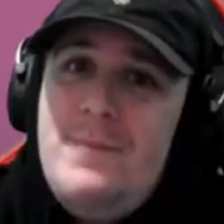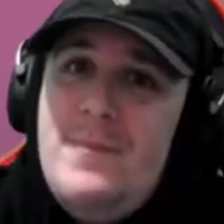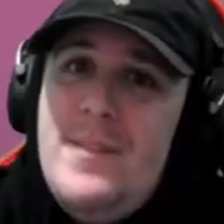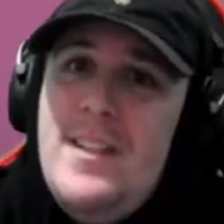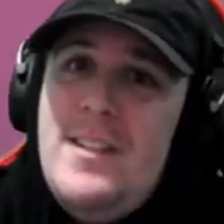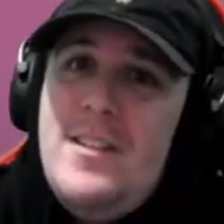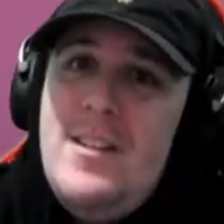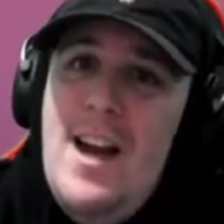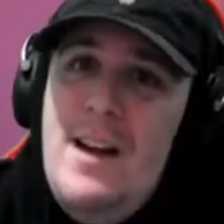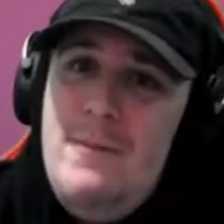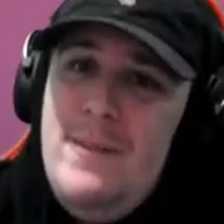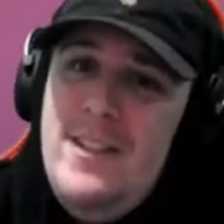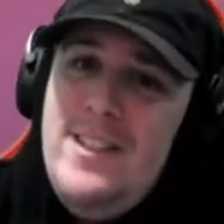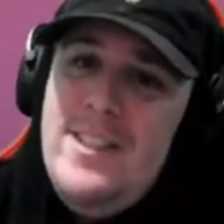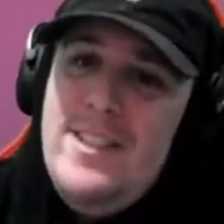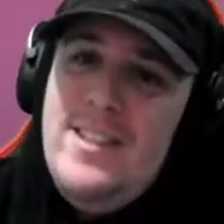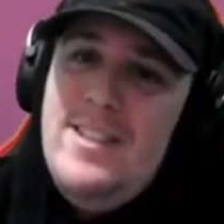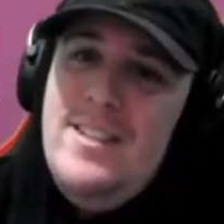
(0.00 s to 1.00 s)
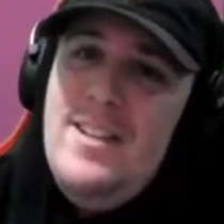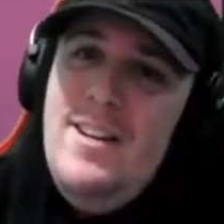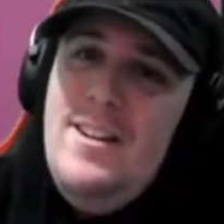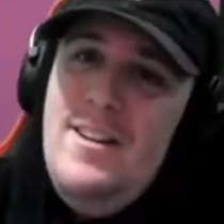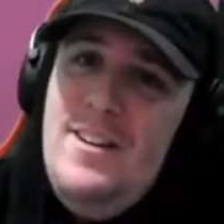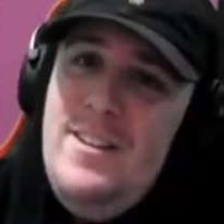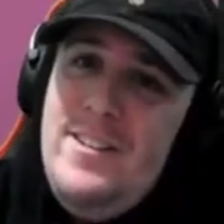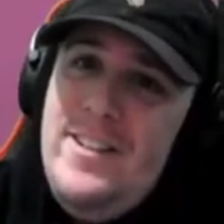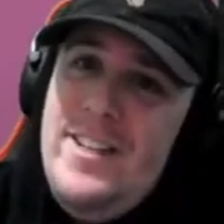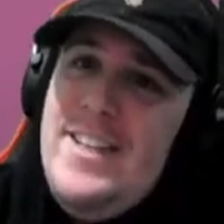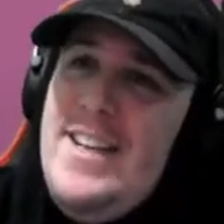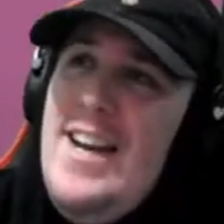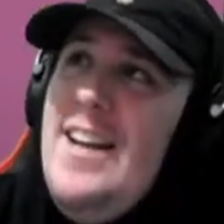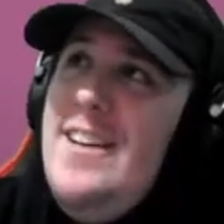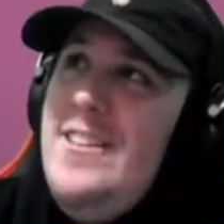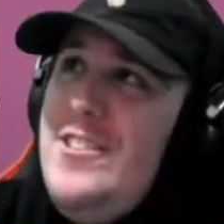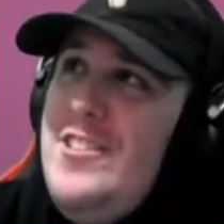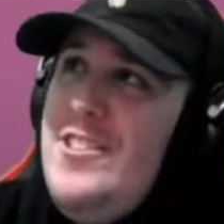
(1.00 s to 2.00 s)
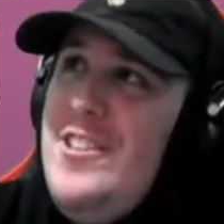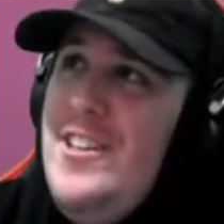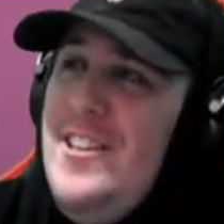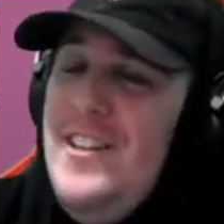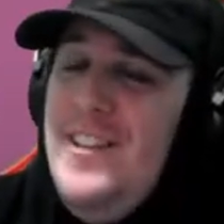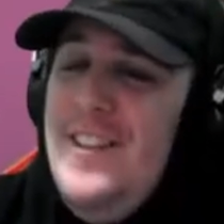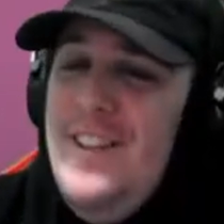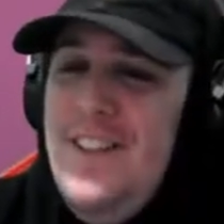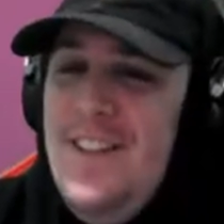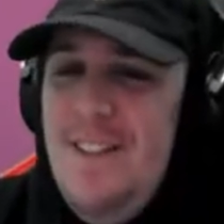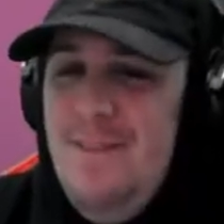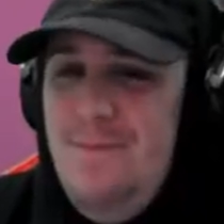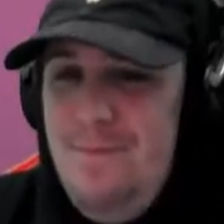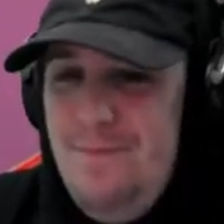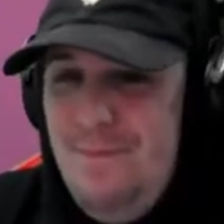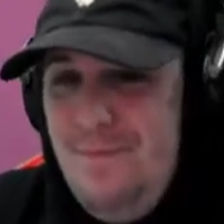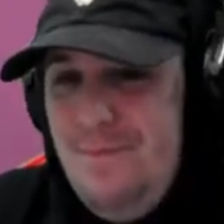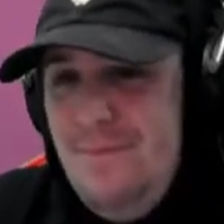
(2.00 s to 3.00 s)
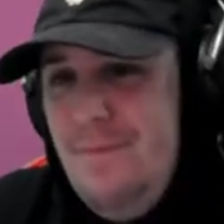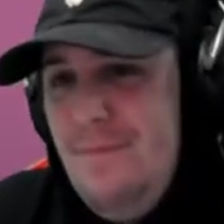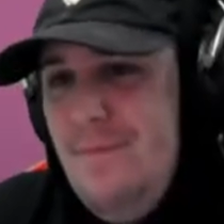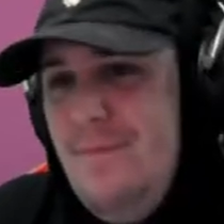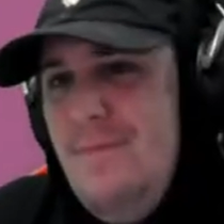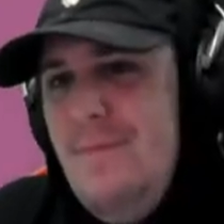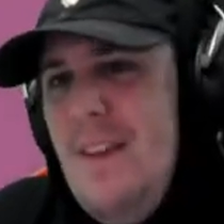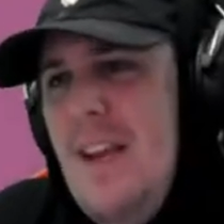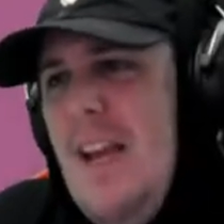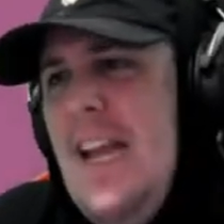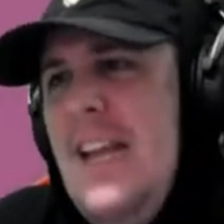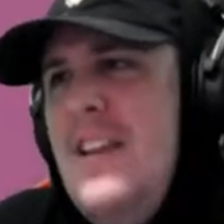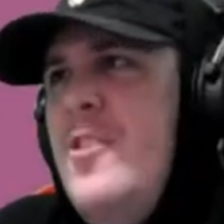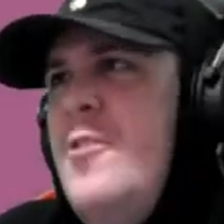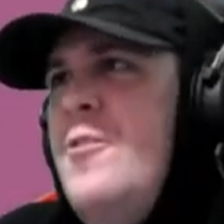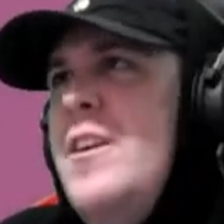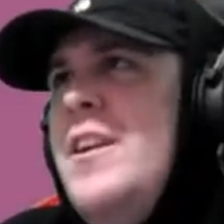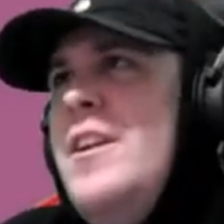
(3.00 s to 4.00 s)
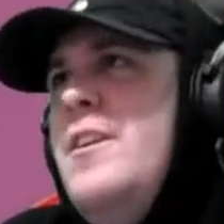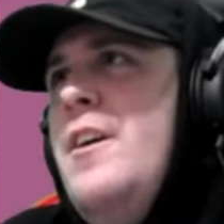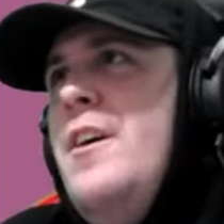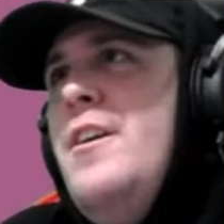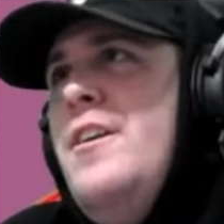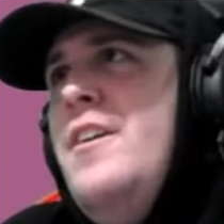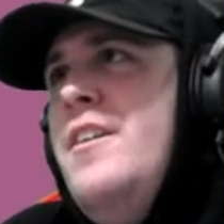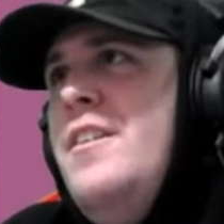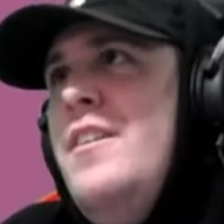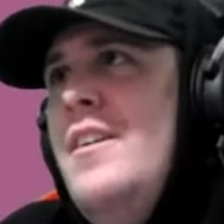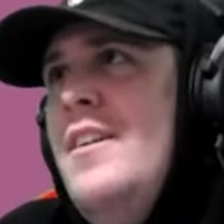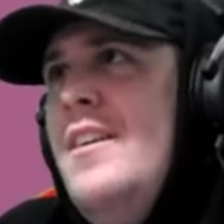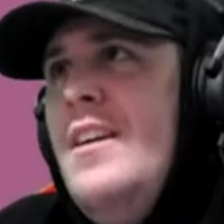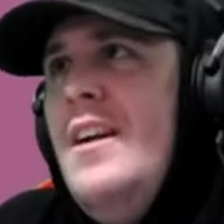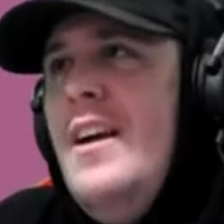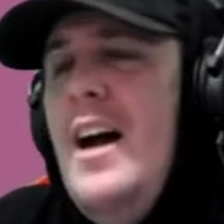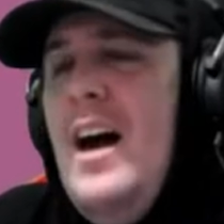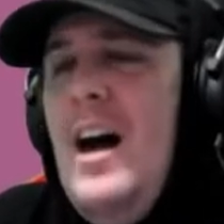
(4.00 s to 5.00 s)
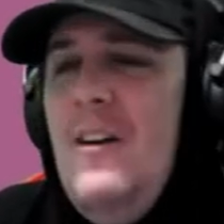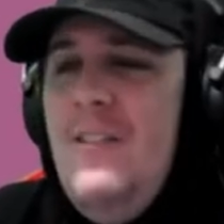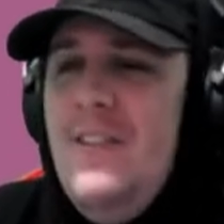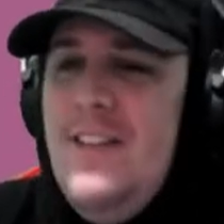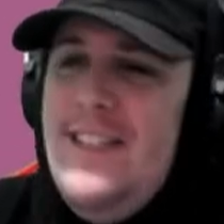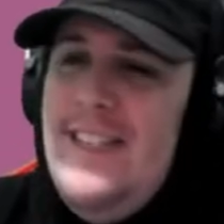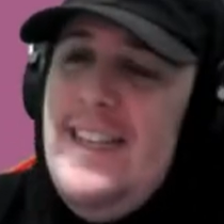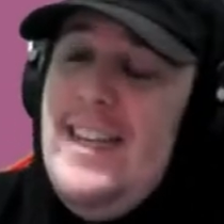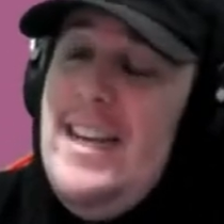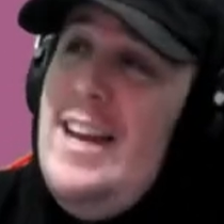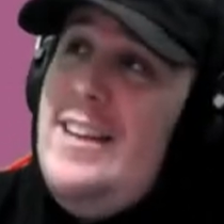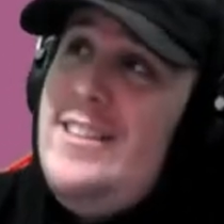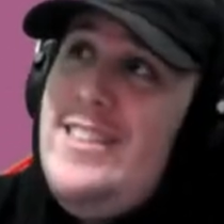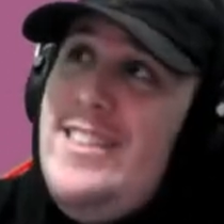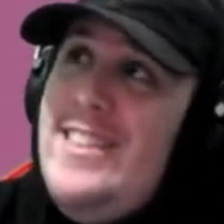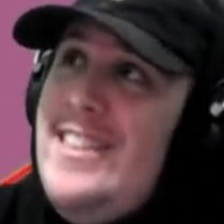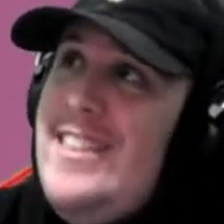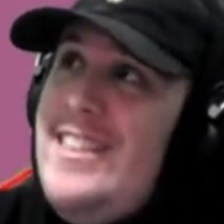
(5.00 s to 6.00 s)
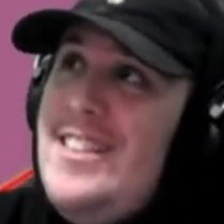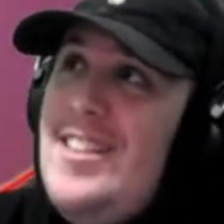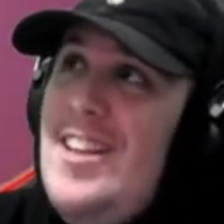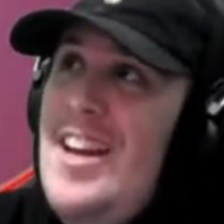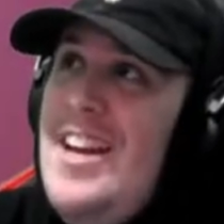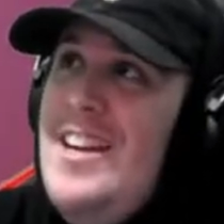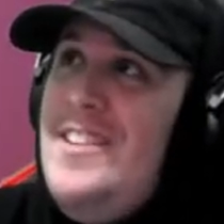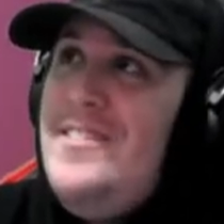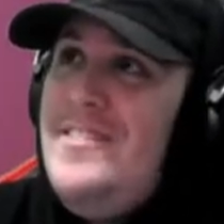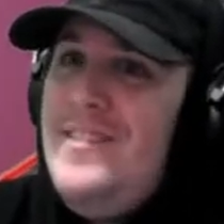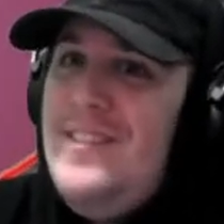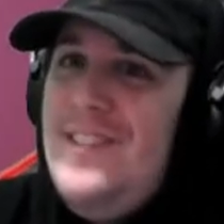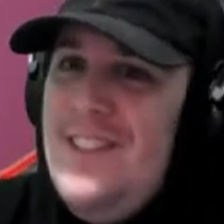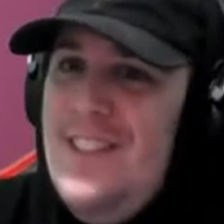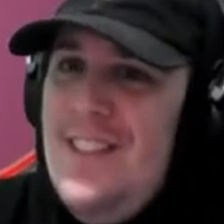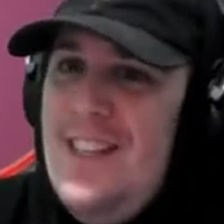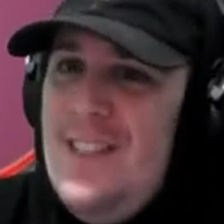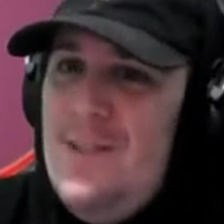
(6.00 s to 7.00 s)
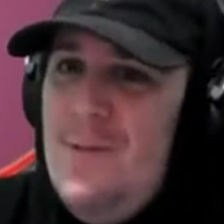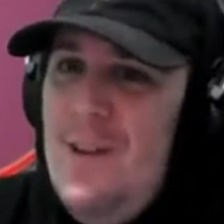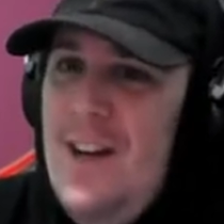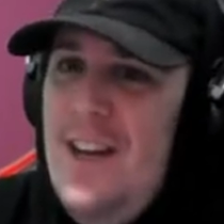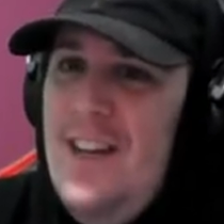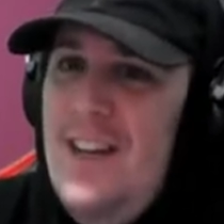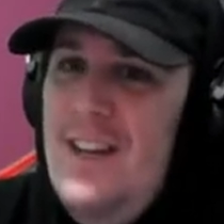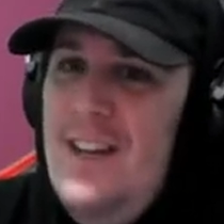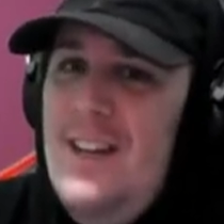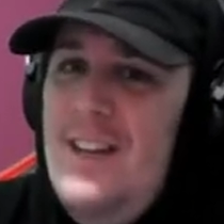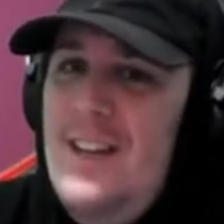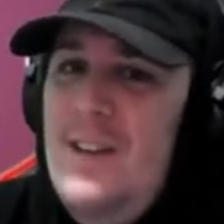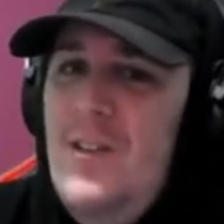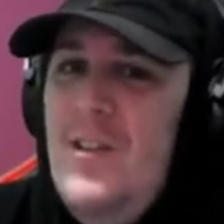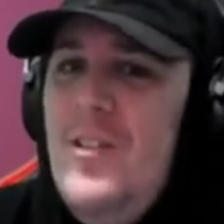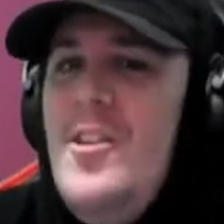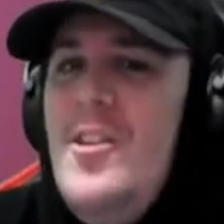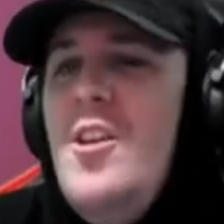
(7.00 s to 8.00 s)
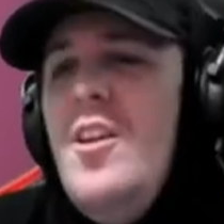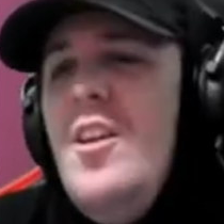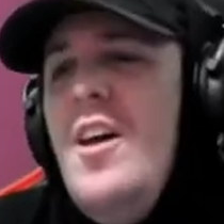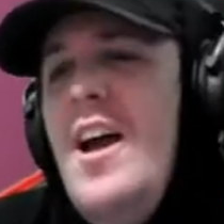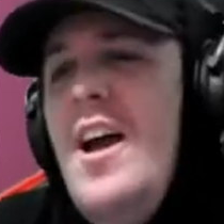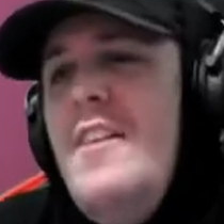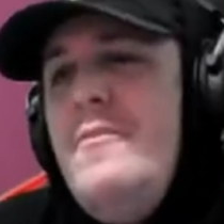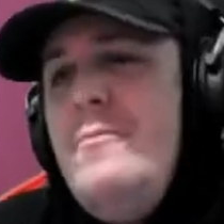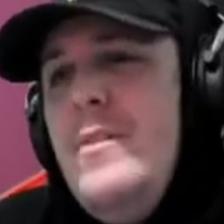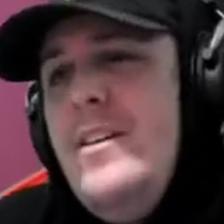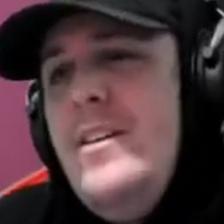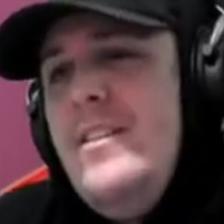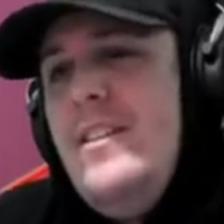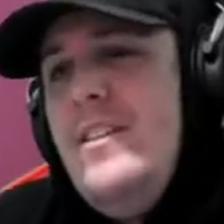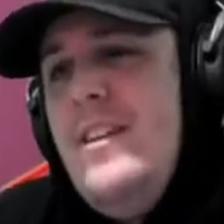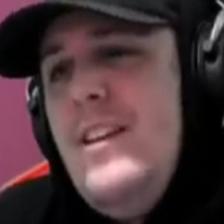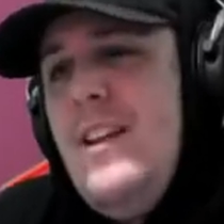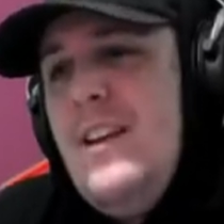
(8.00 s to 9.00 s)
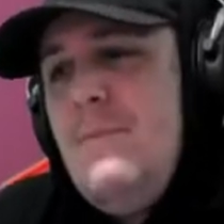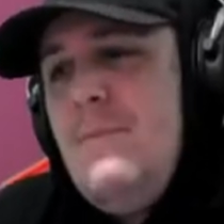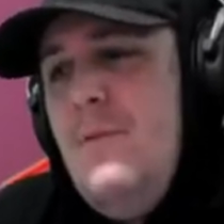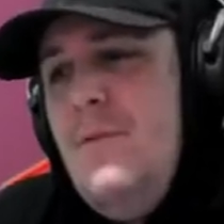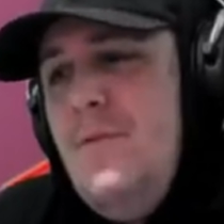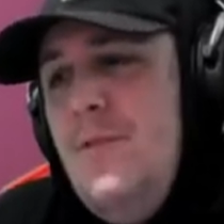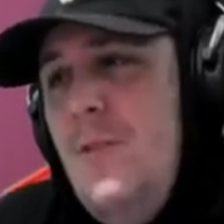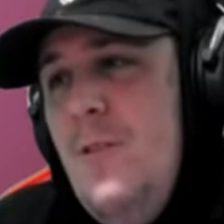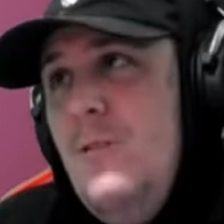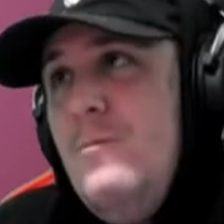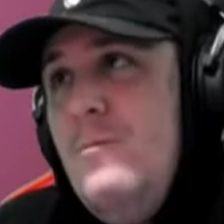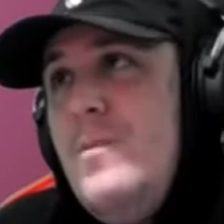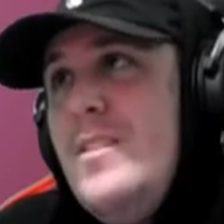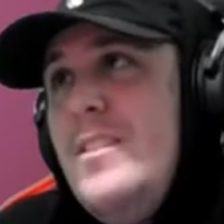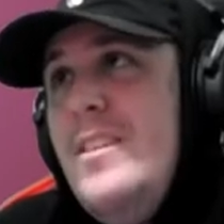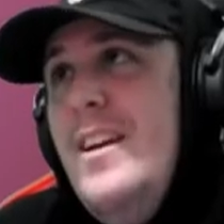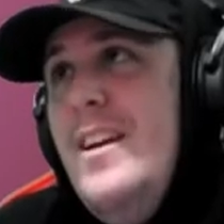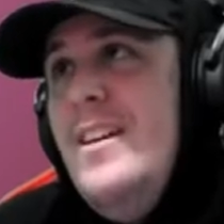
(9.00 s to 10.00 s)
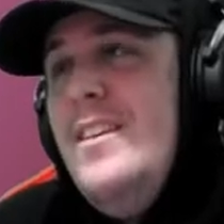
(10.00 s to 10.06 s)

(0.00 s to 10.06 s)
Timeless, on The Color Show. And you already know, I wanted to hear how she sings live, so that's why. Or not live, but, you know, like, performs, yeah.